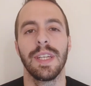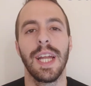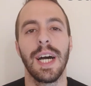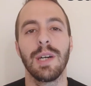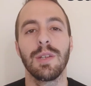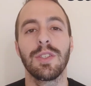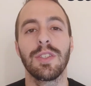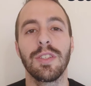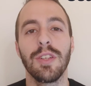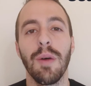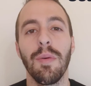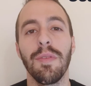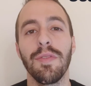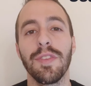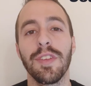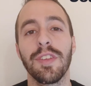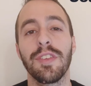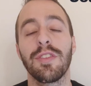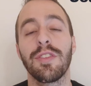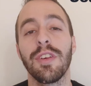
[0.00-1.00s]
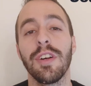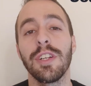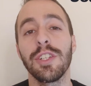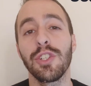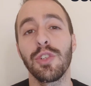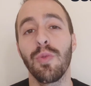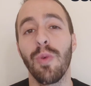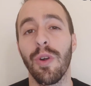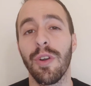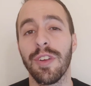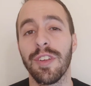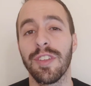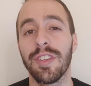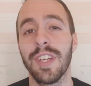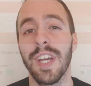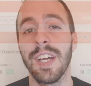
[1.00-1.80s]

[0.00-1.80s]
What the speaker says: Now, some of these search queries